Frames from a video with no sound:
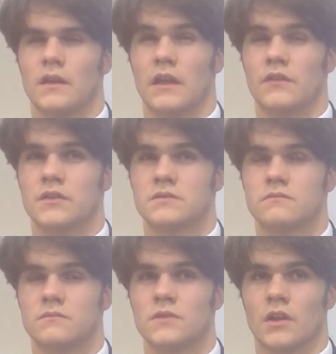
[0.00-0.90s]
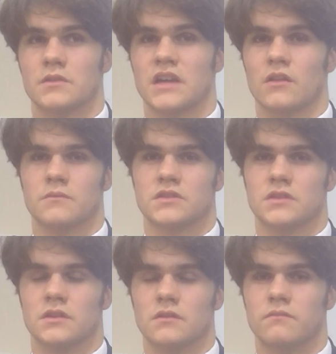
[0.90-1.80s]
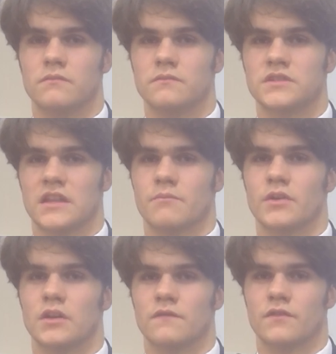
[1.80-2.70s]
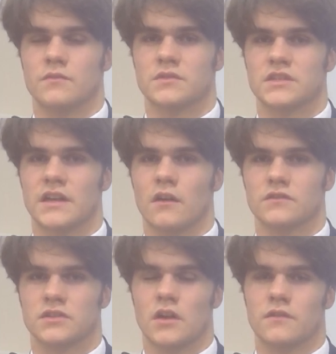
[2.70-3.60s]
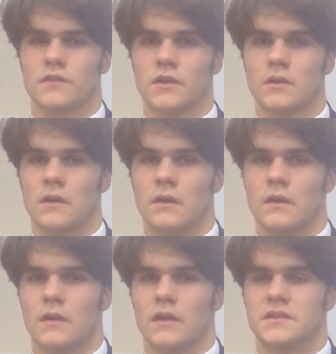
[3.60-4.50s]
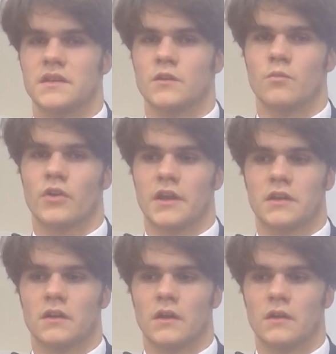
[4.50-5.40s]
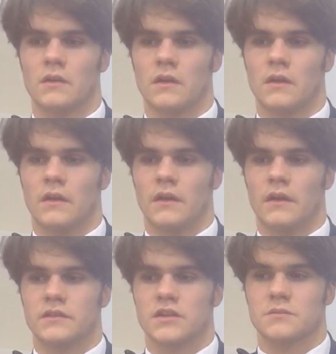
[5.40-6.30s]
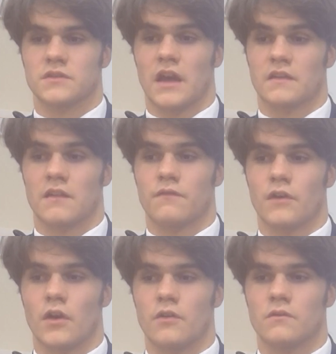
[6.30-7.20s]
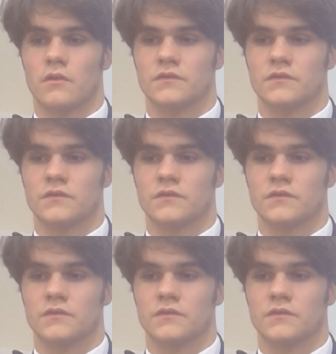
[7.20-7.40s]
if you, you know, tell them to take the burden for themselves, it's kind of a deal breaker in terms of getting their vote.